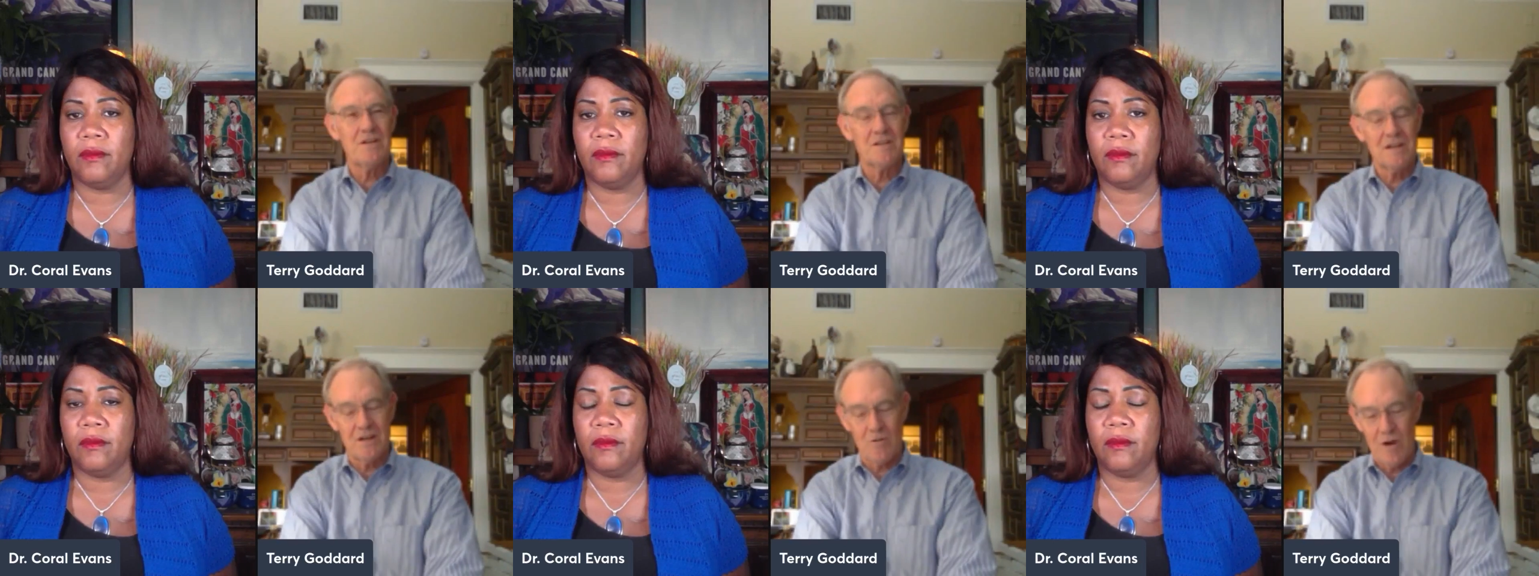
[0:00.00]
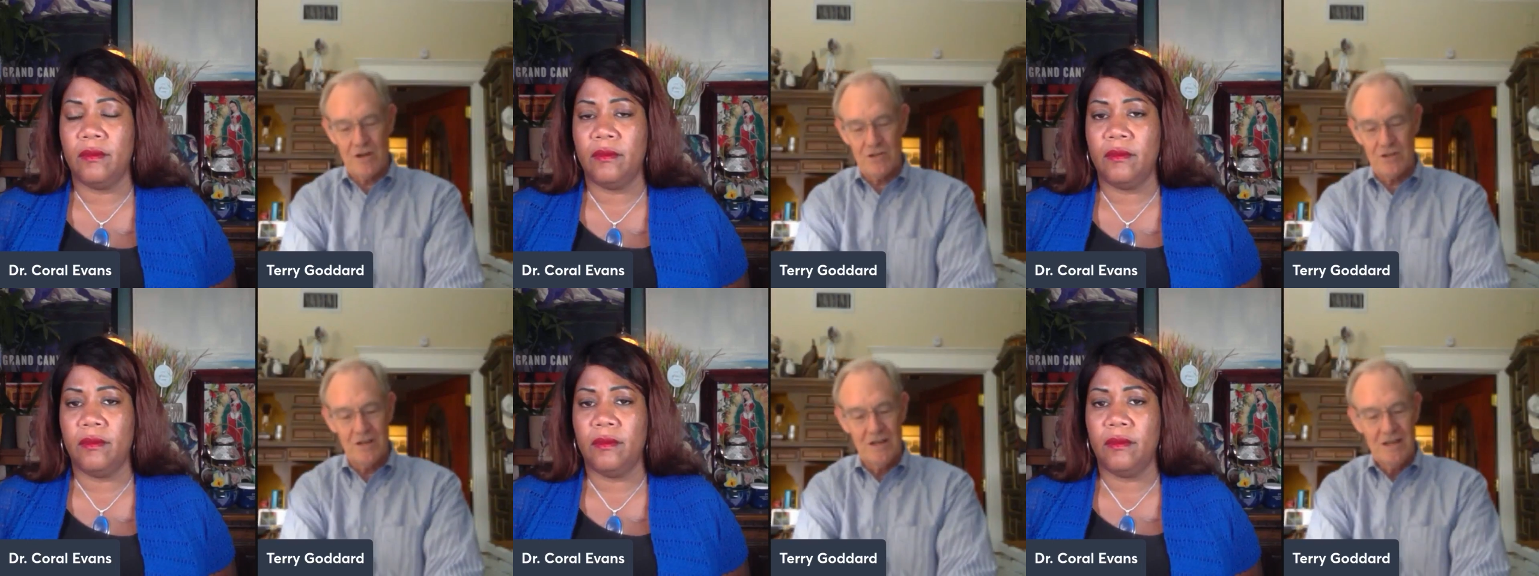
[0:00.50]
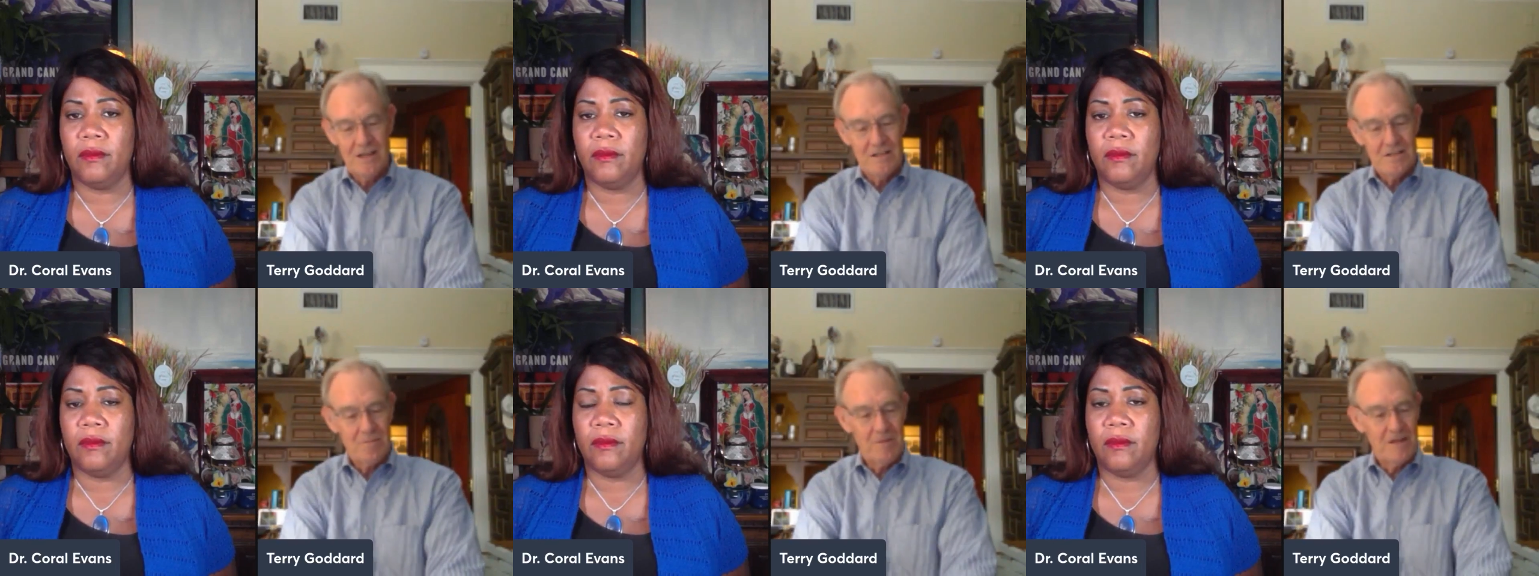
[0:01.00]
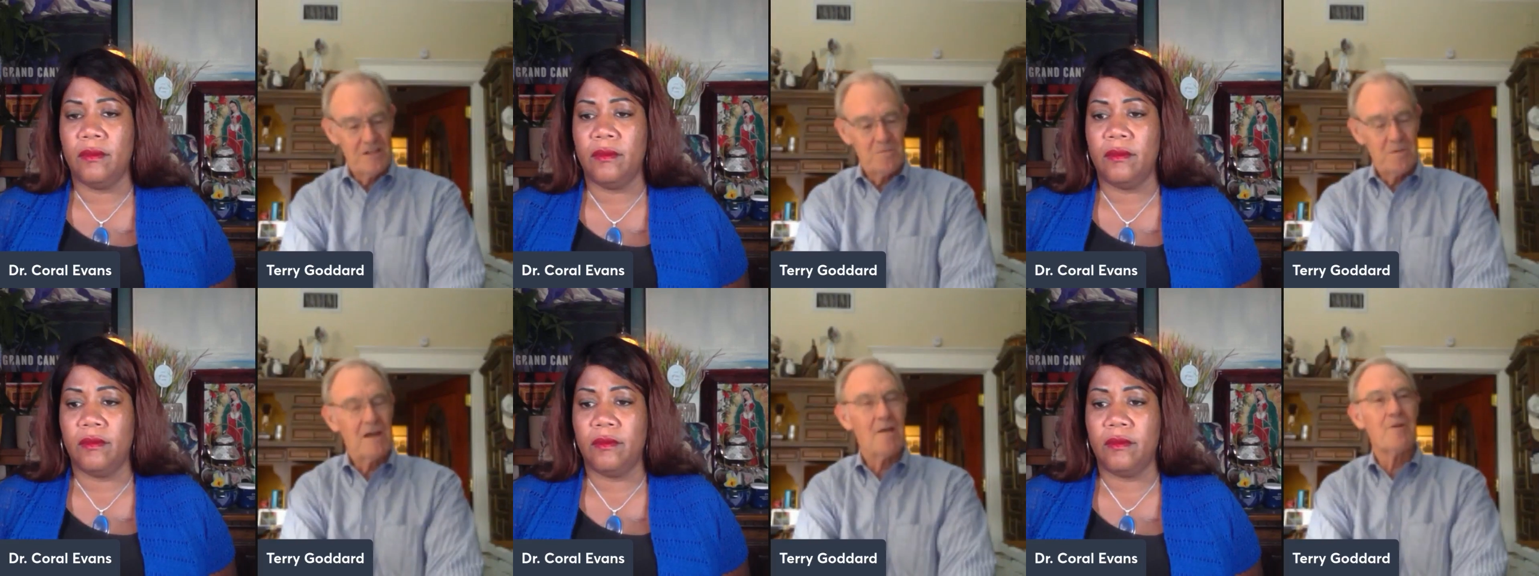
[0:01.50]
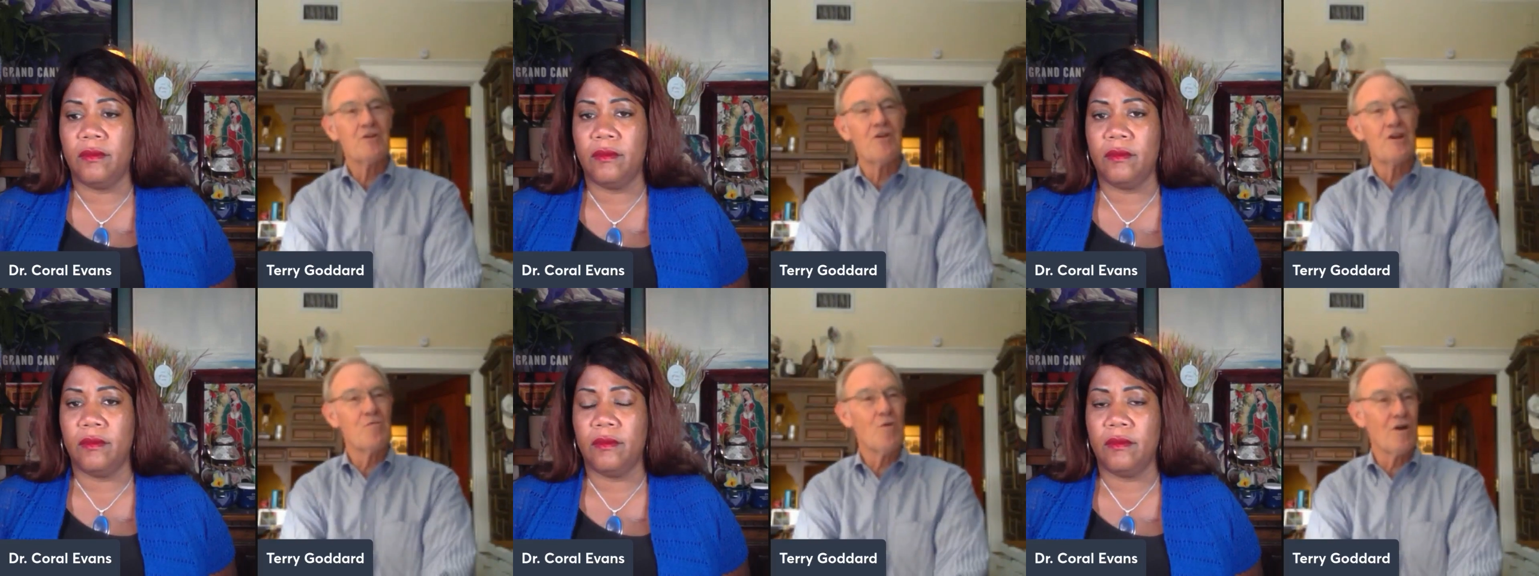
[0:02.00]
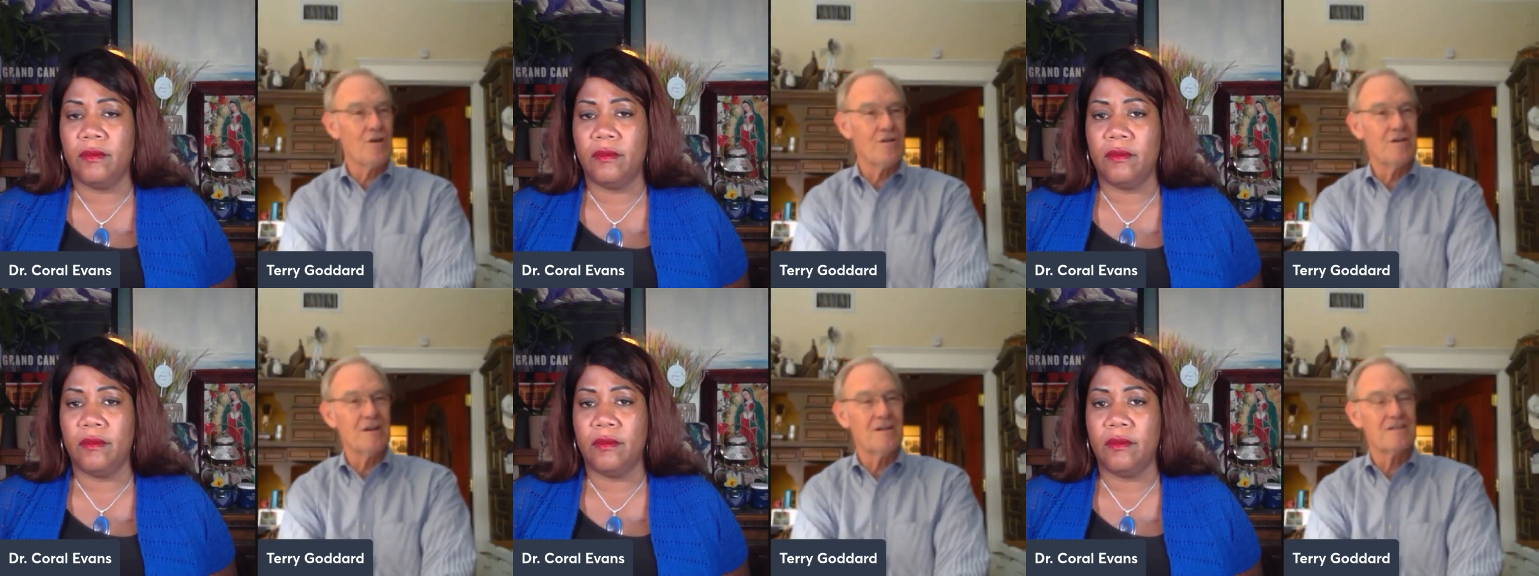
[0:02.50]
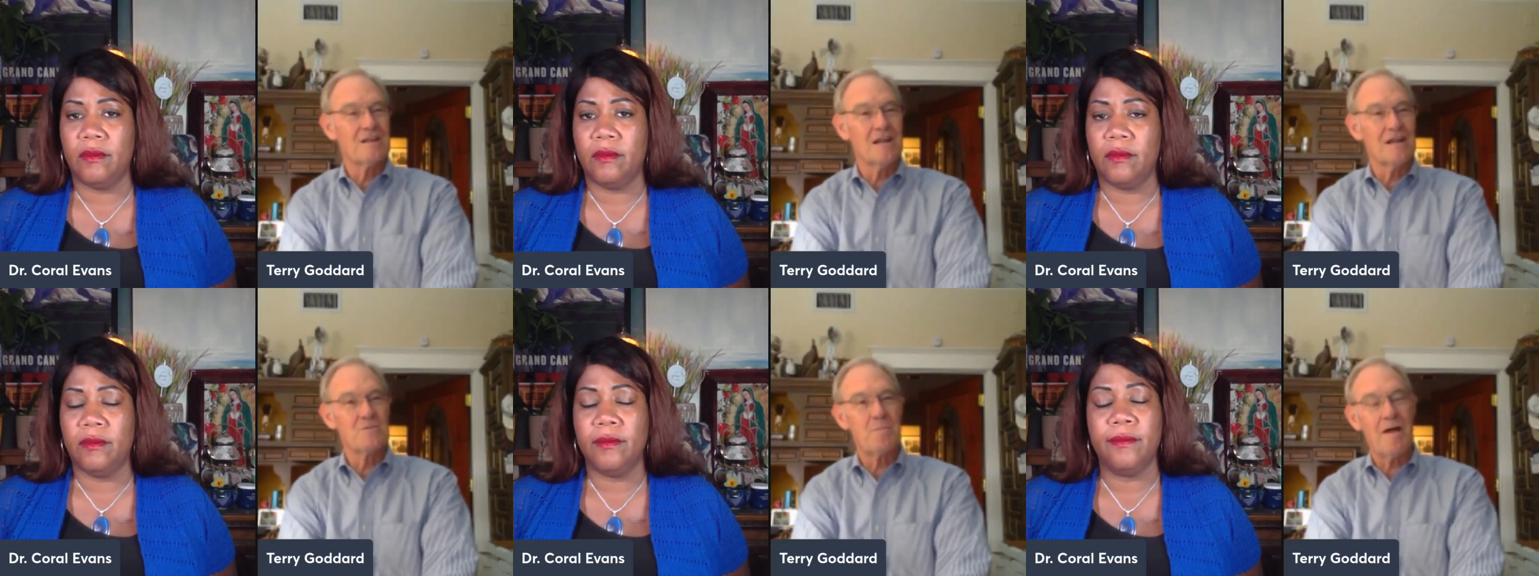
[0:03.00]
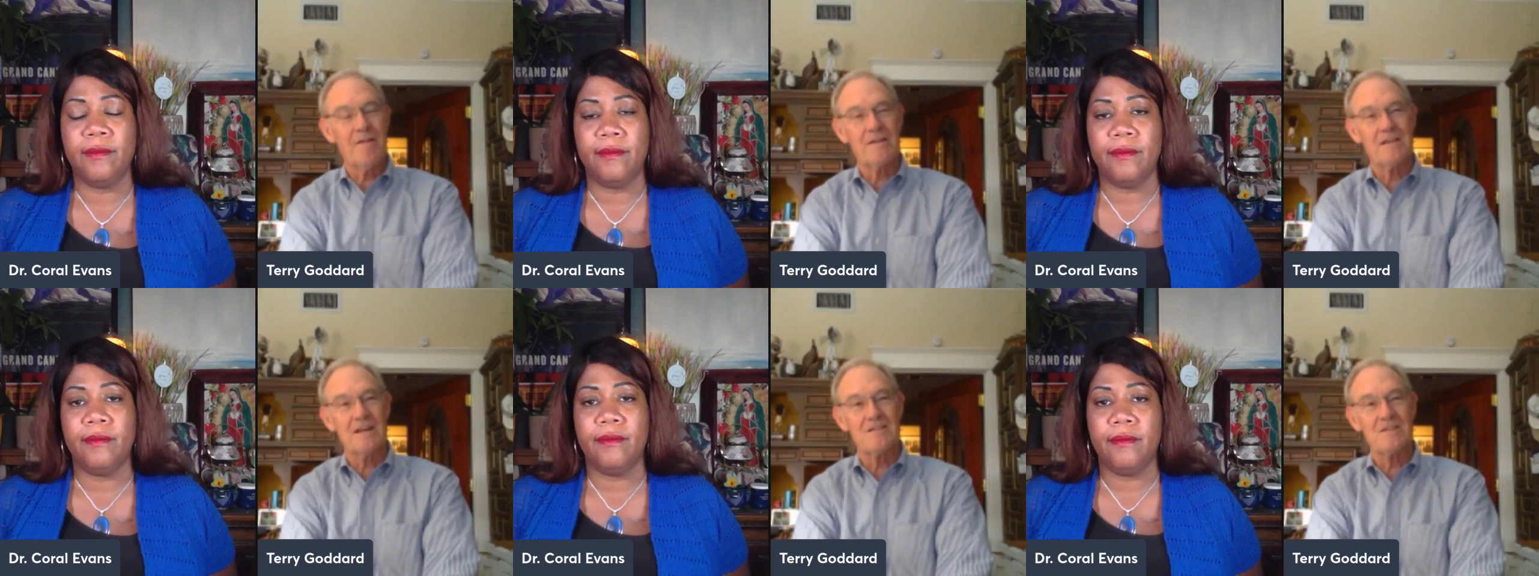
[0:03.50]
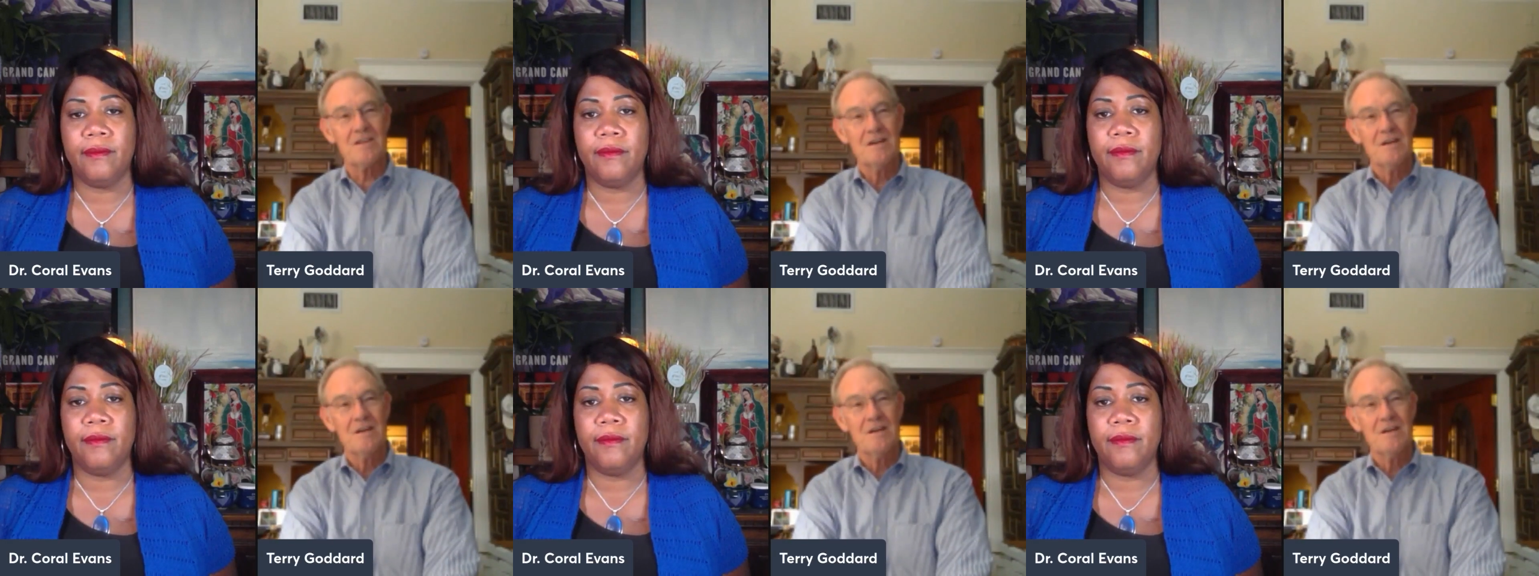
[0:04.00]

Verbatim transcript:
Speaker 1: the equation something that's become a dirty word in today's politics.